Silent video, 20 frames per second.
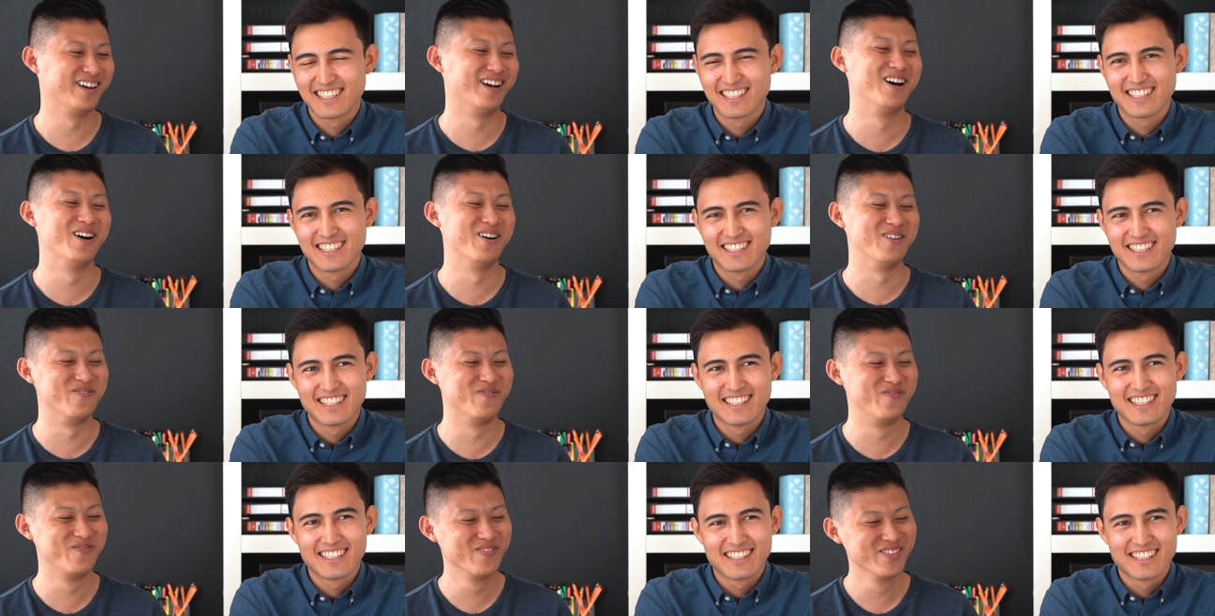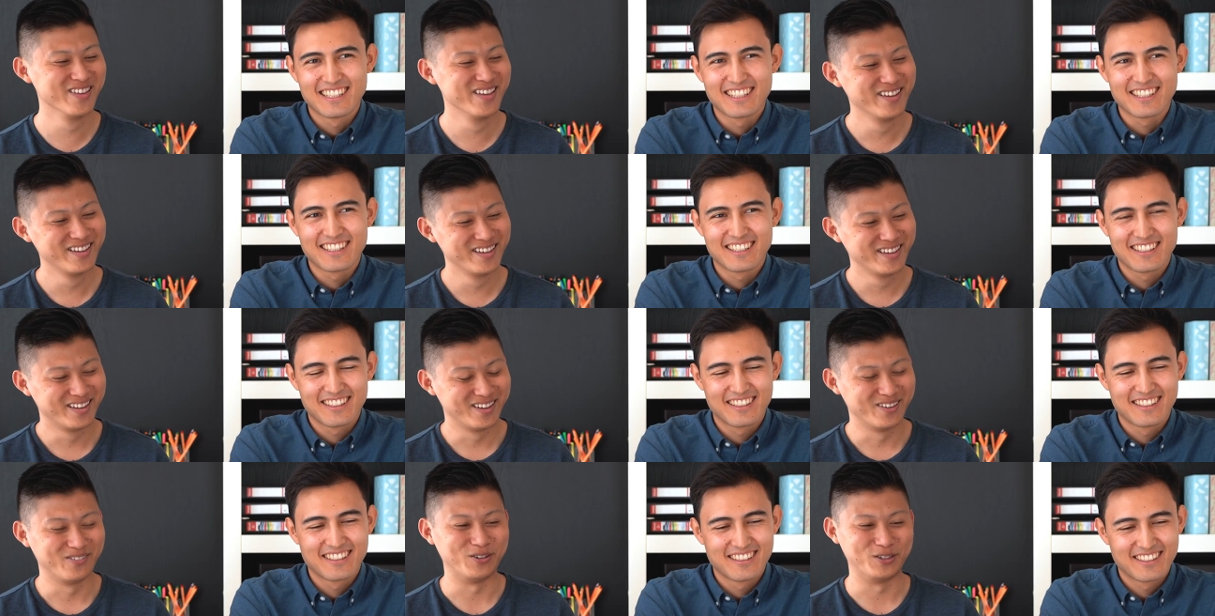Speaker 1: Um,
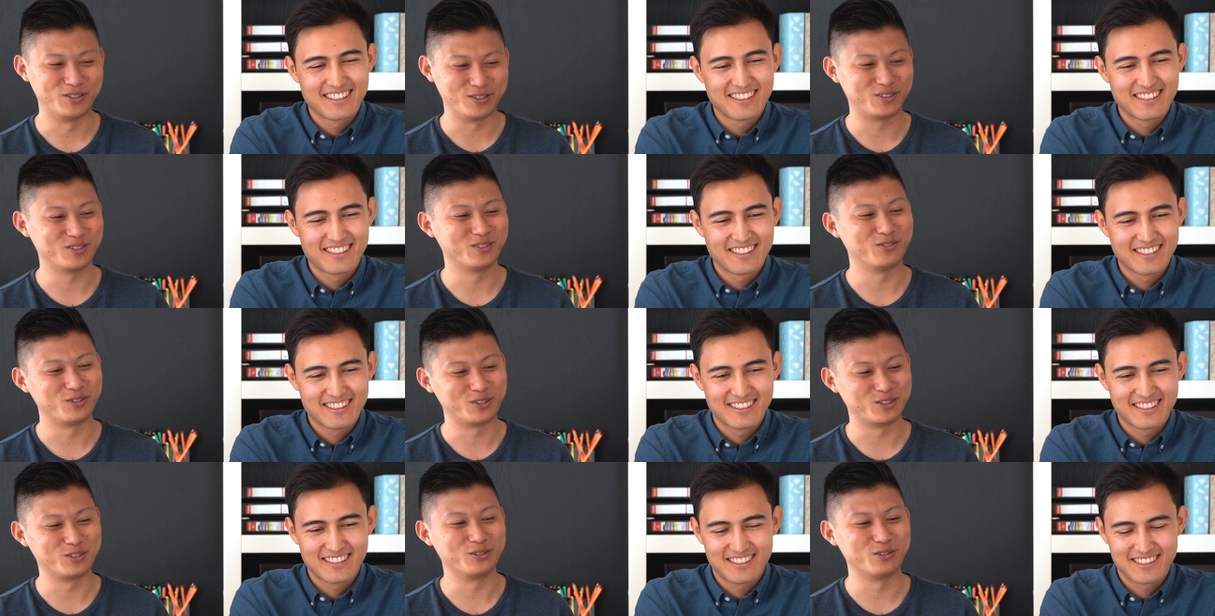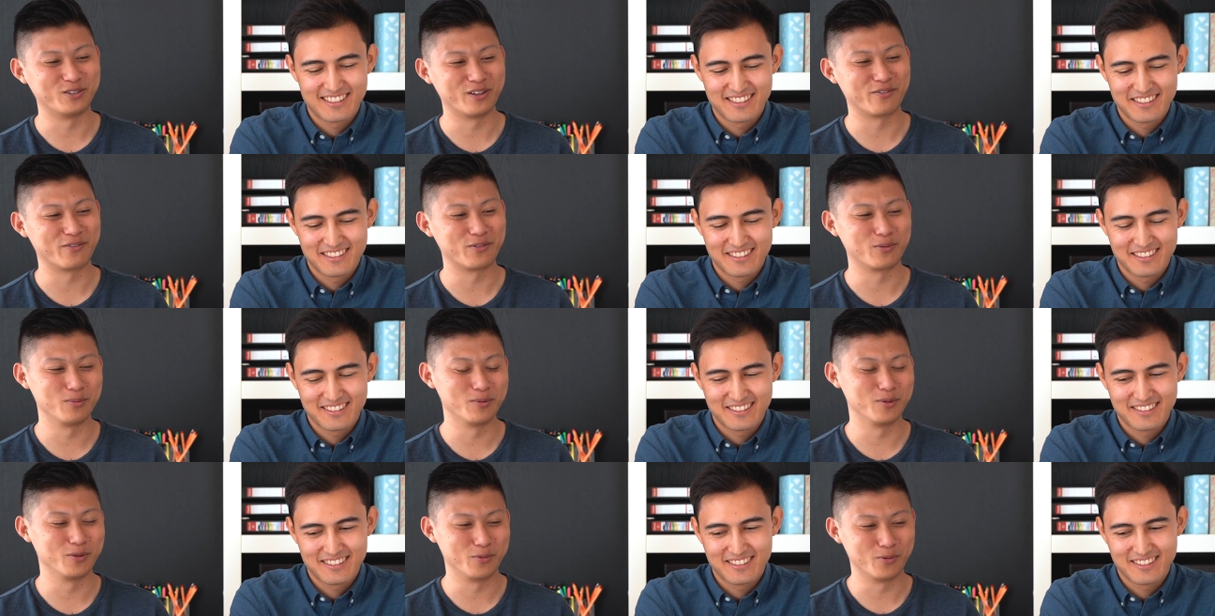which which you
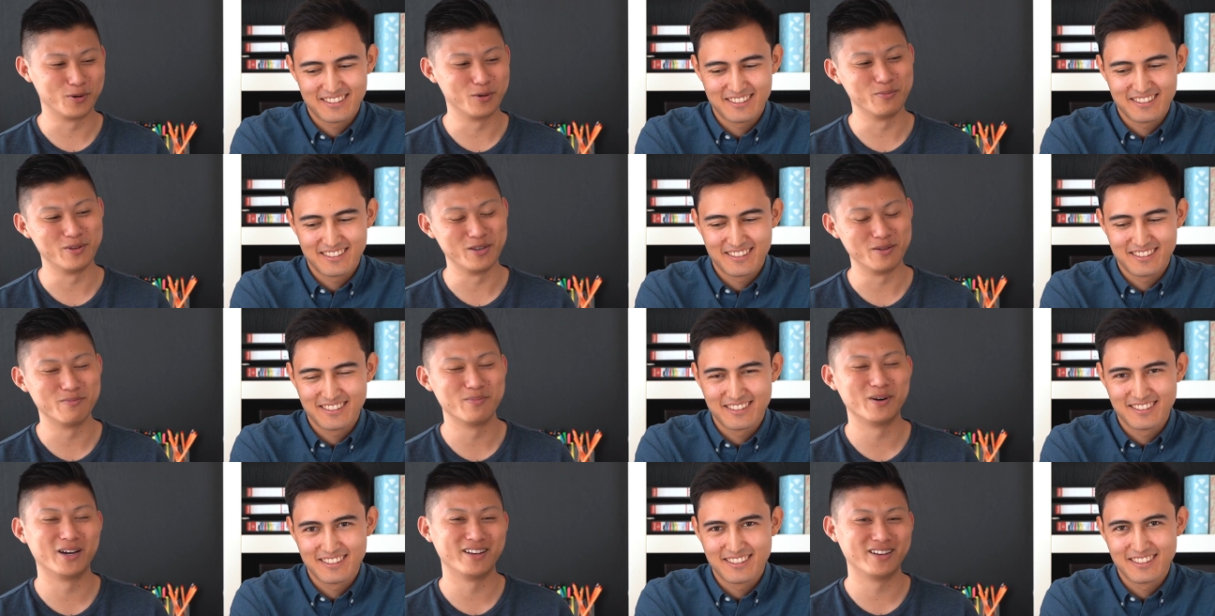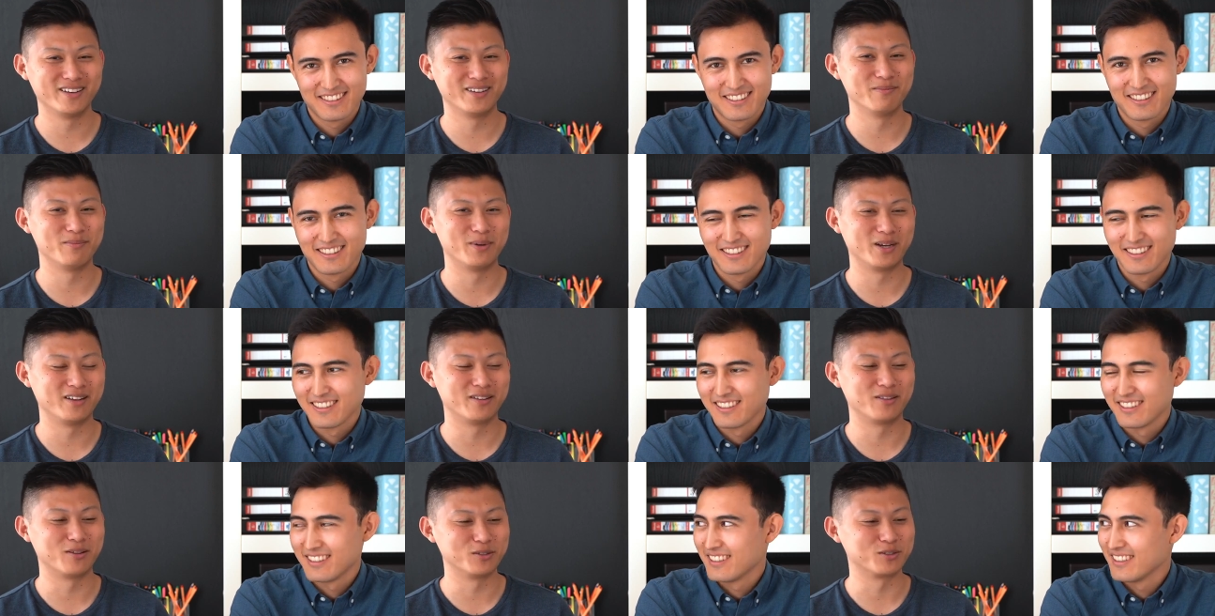inevitably will be. But
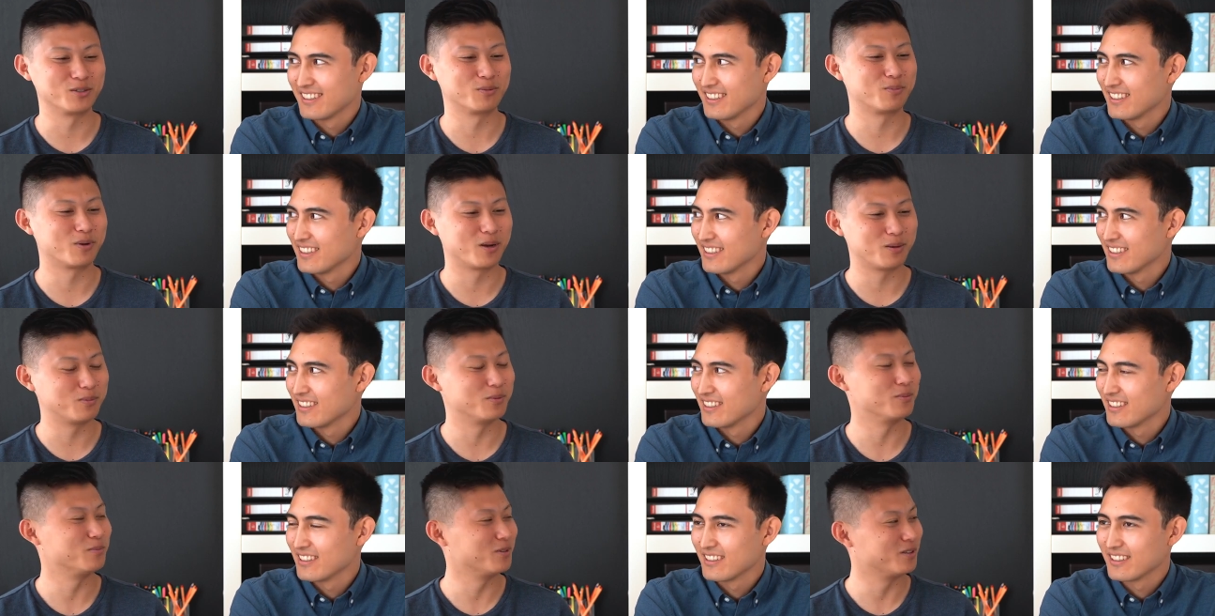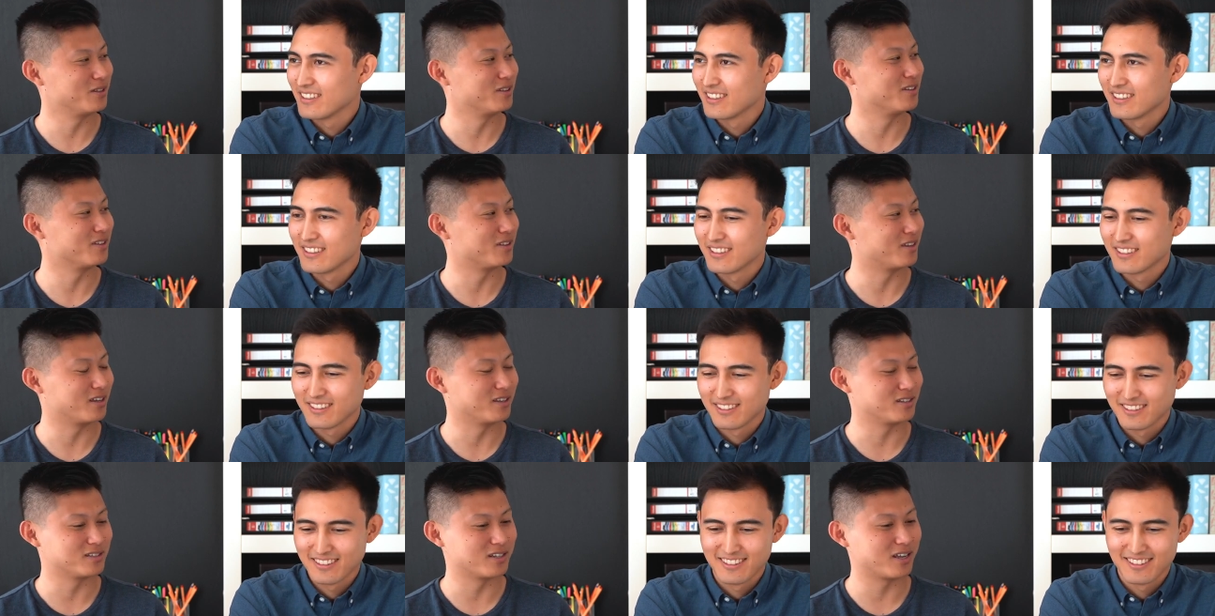but those are probably the
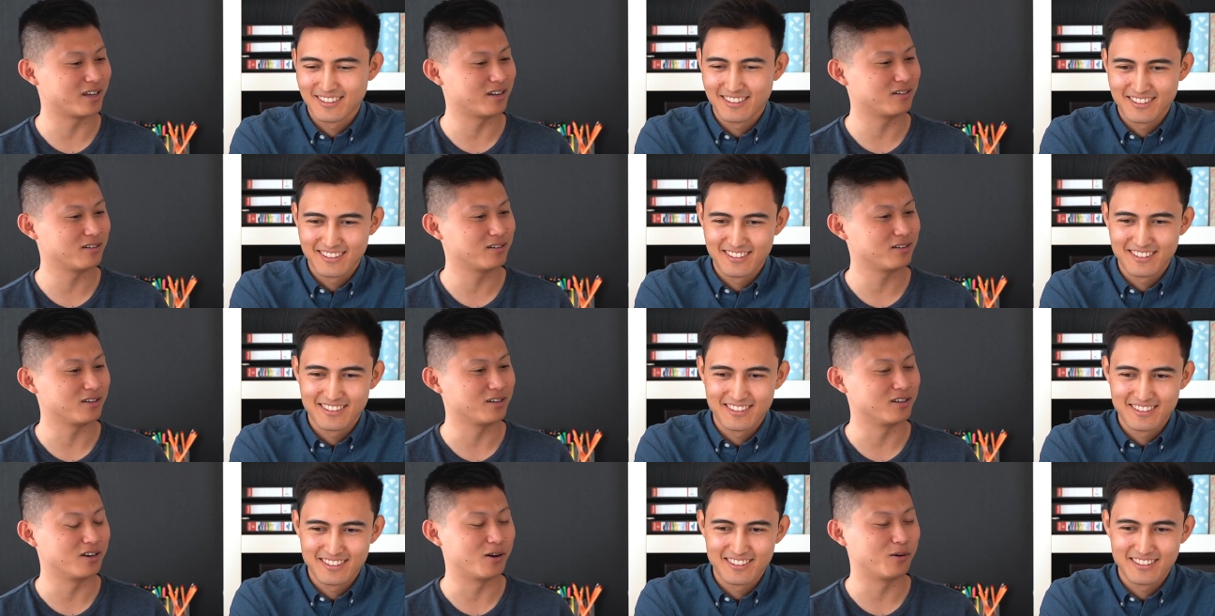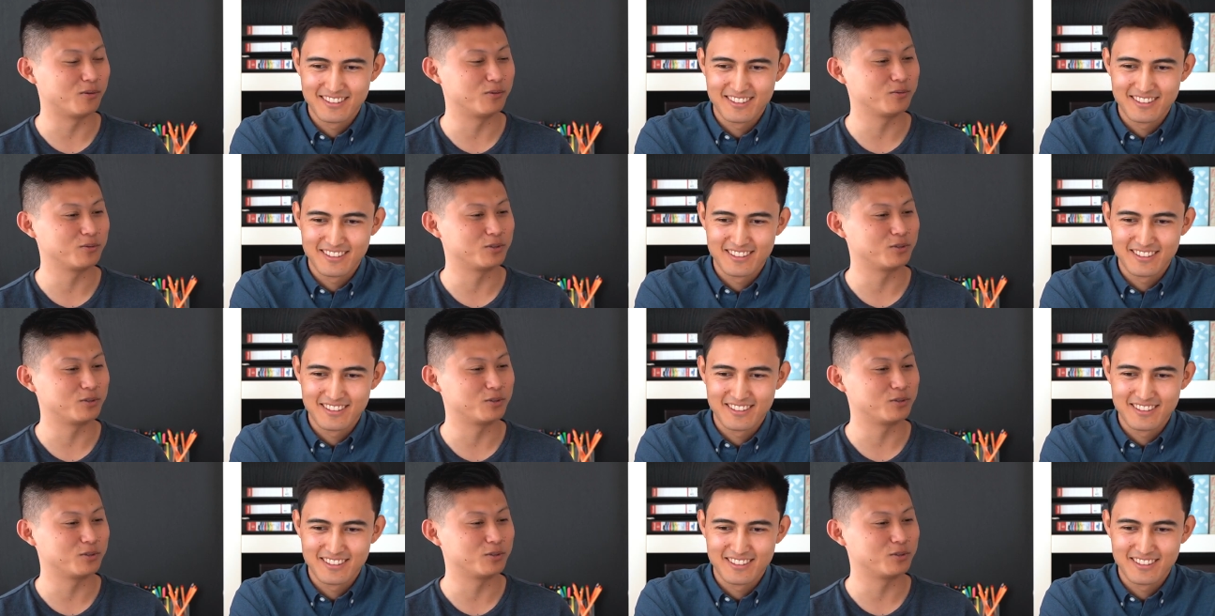things that you know